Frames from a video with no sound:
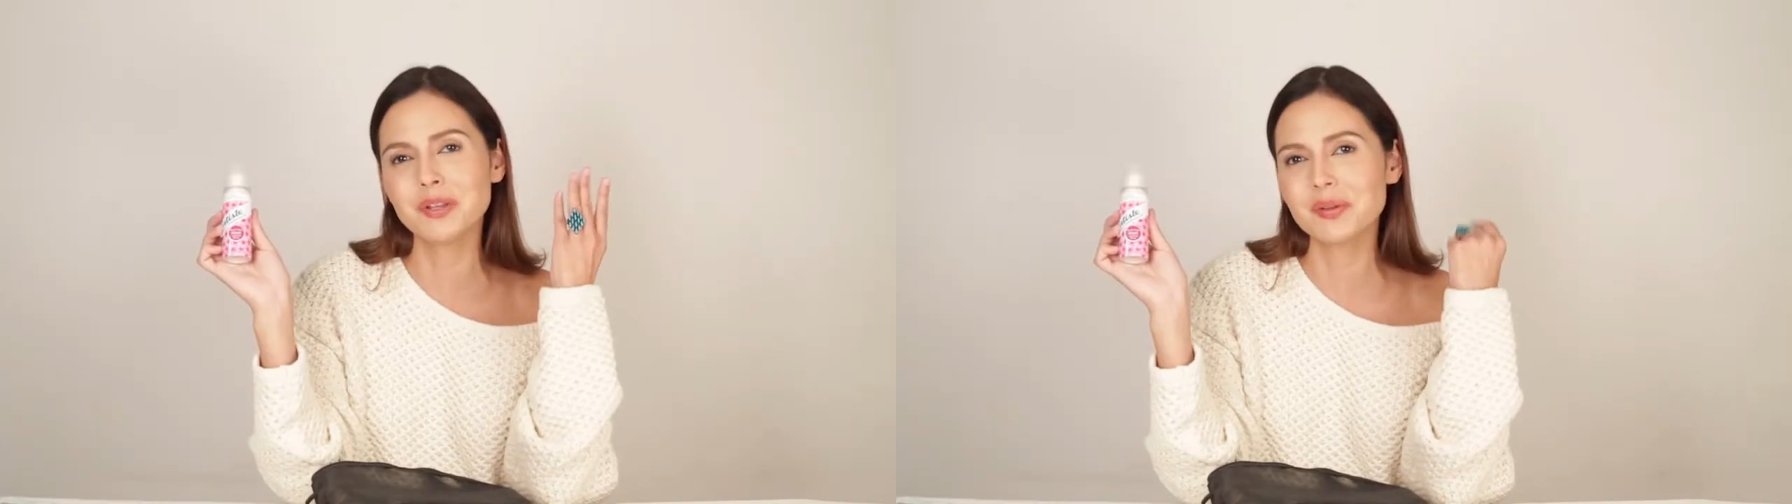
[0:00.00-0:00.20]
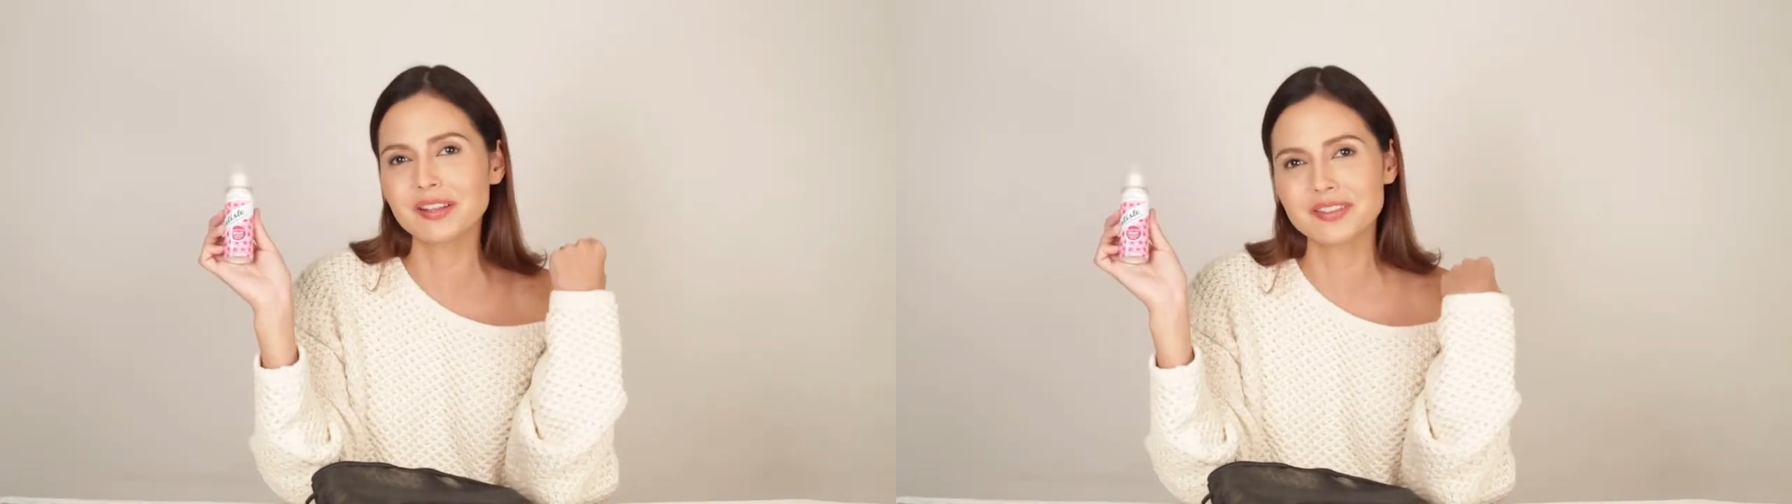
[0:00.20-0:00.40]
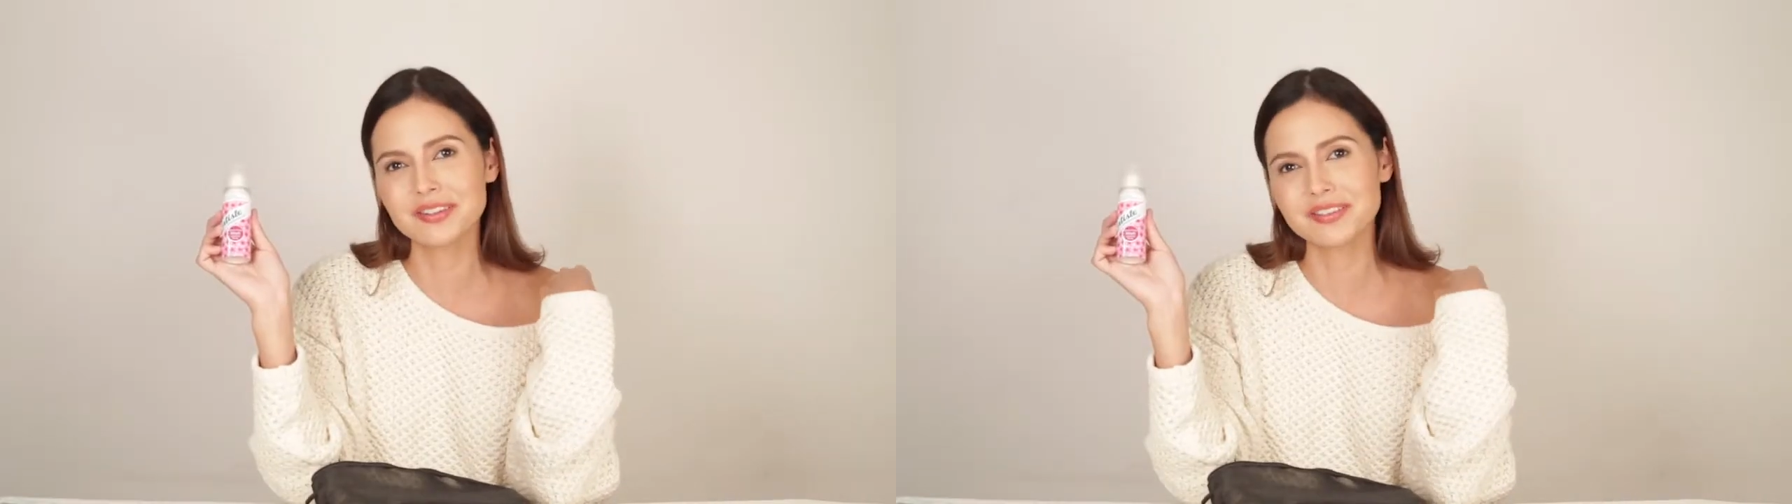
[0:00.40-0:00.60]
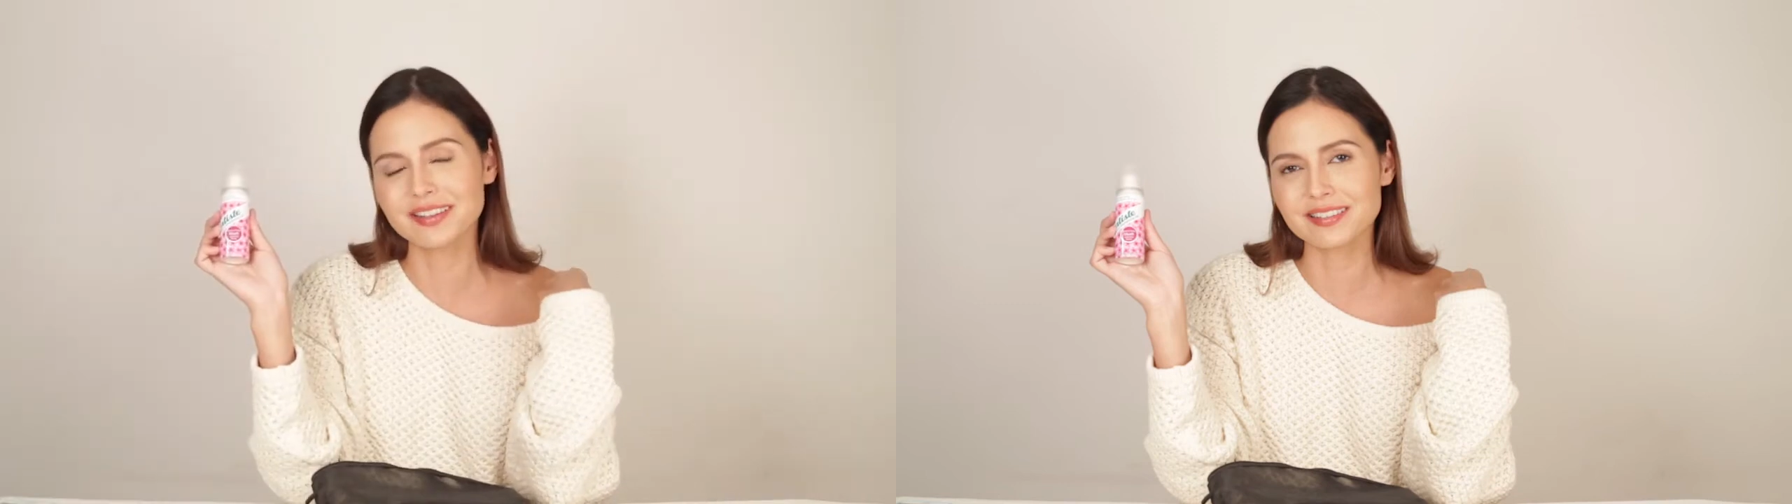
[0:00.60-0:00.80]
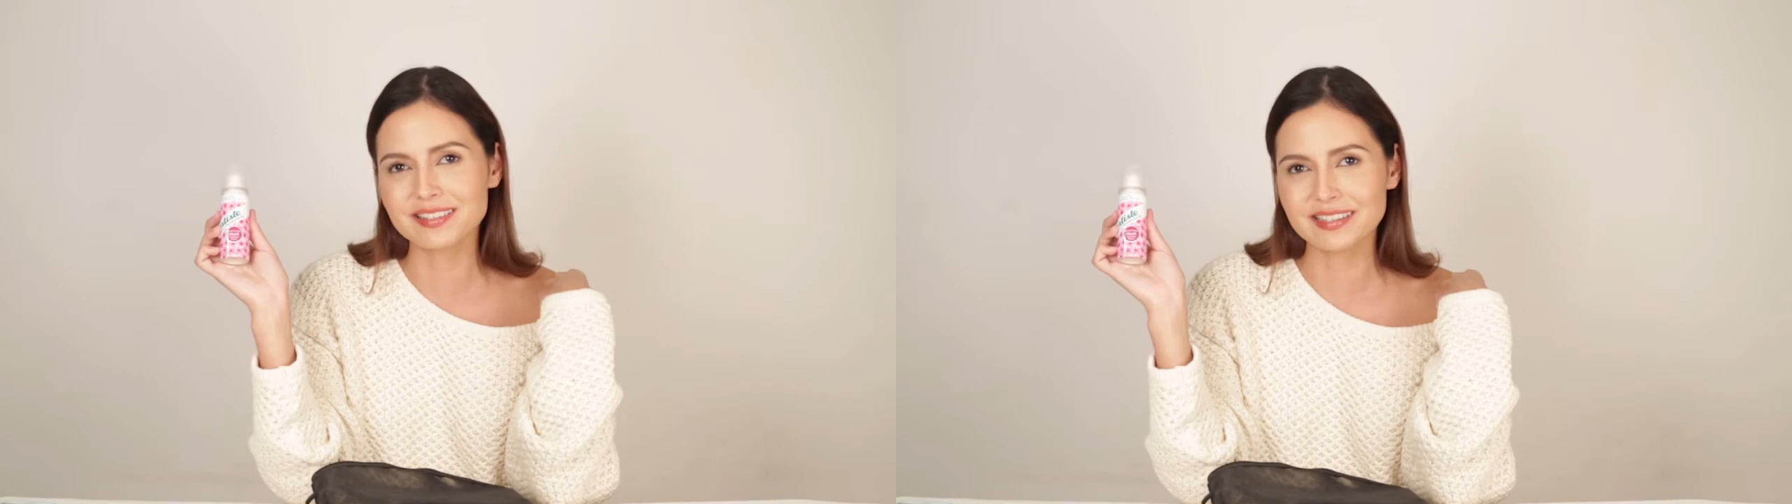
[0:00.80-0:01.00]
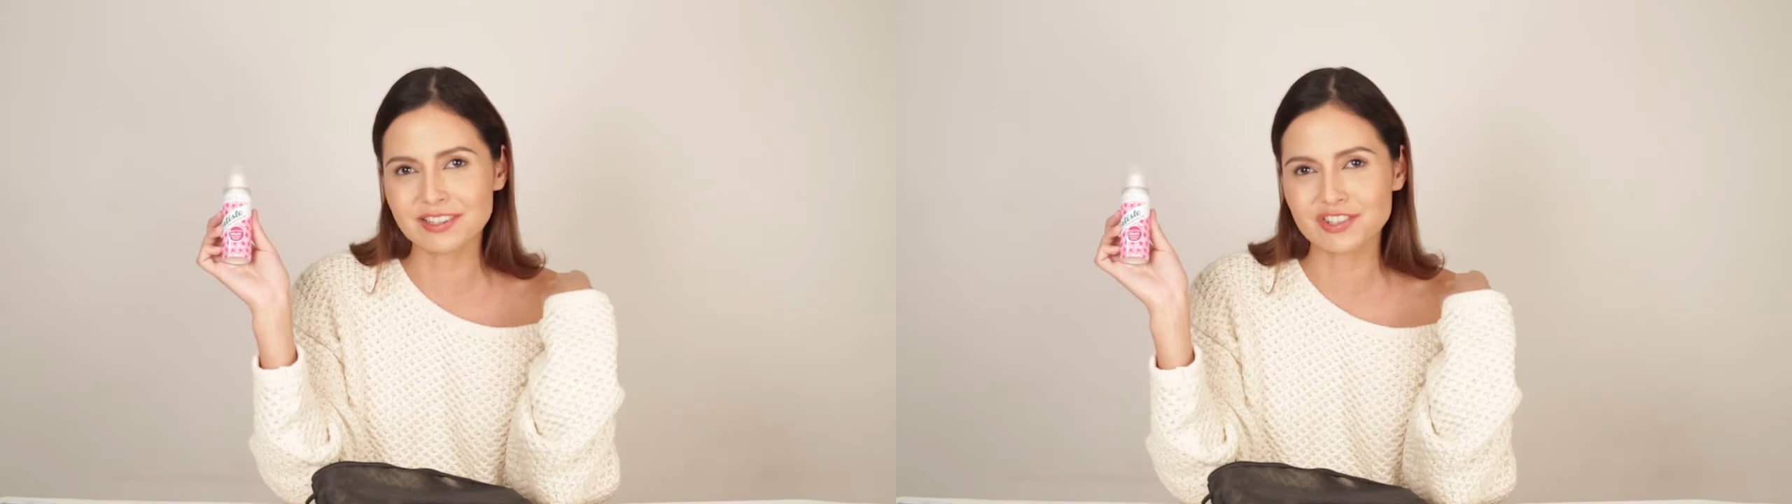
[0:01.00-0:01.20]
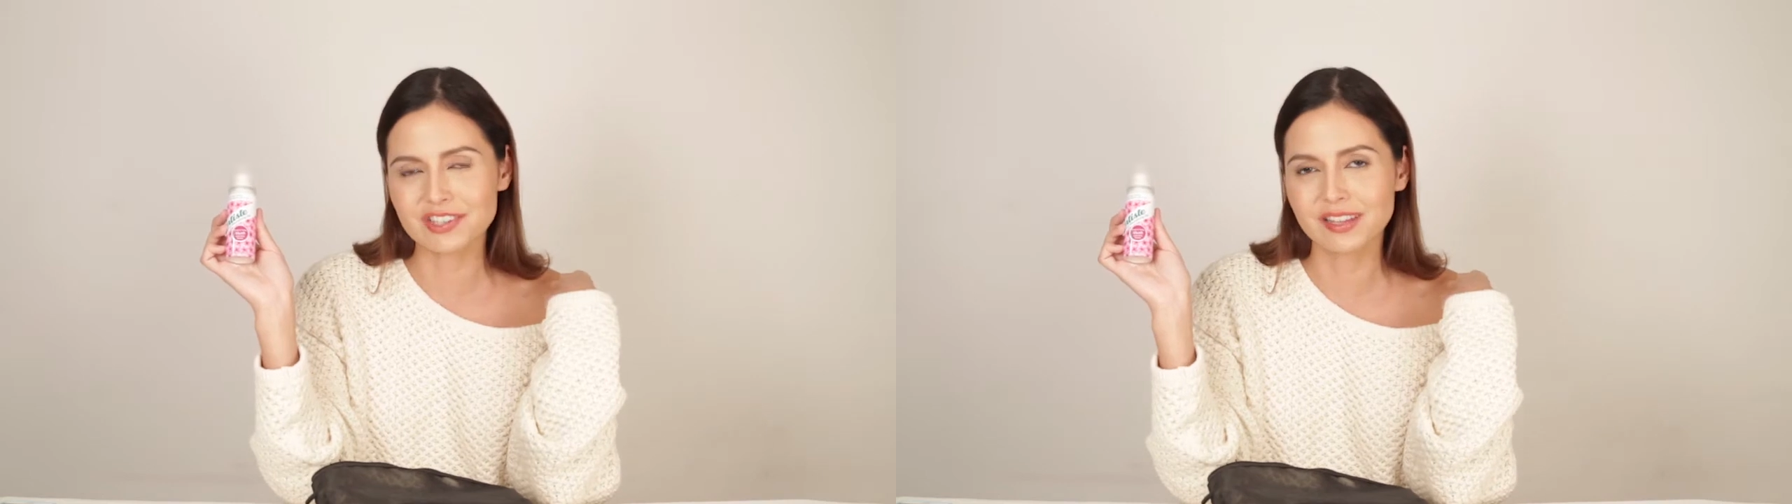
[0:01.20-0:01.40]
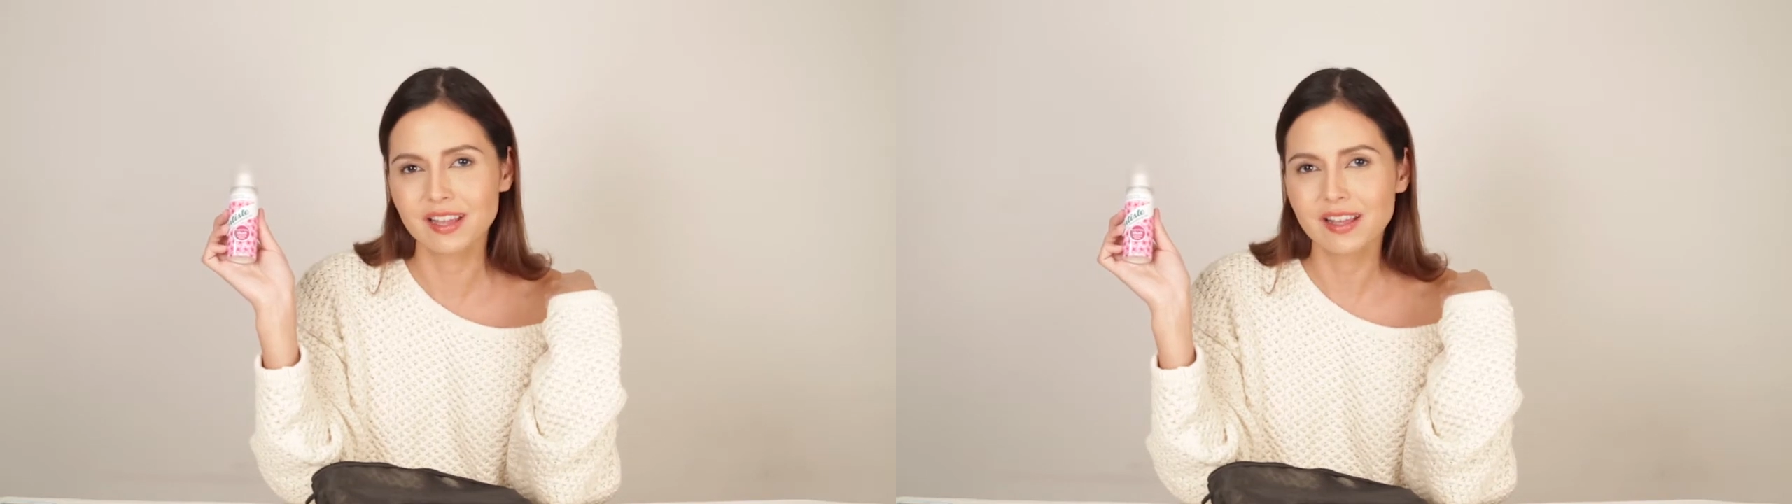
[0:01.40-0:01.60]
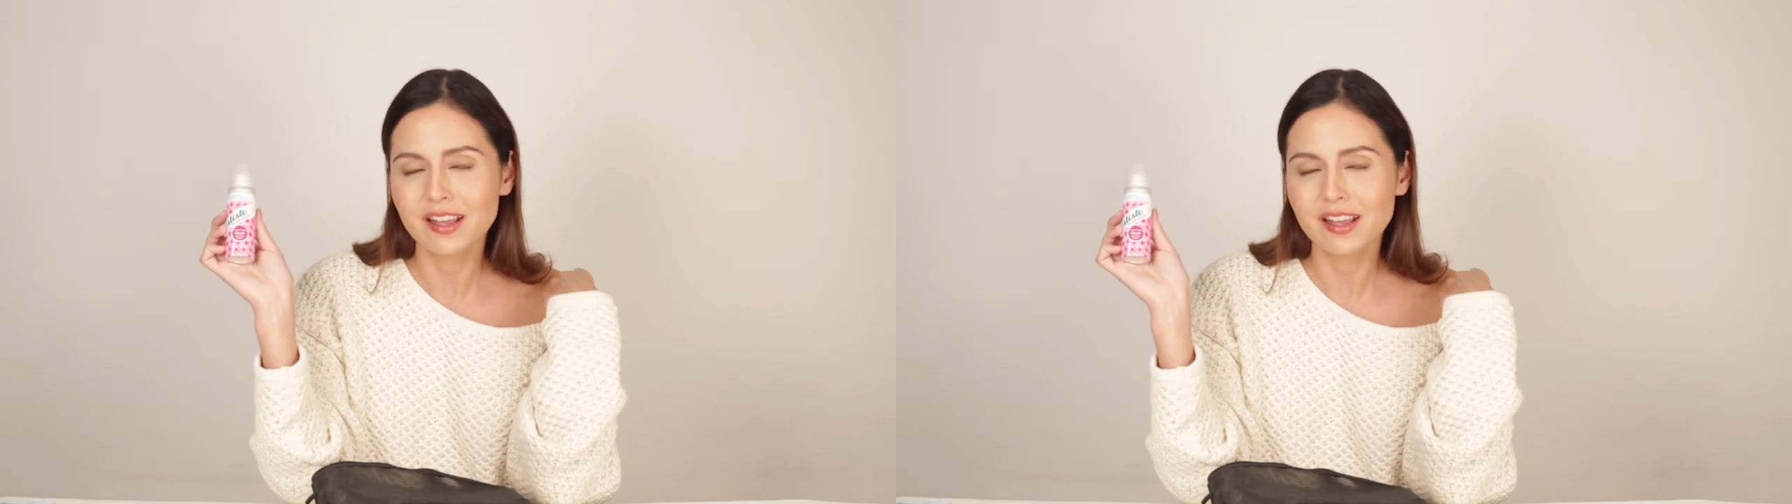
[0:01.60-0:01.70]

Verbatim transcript: when you get to your destination.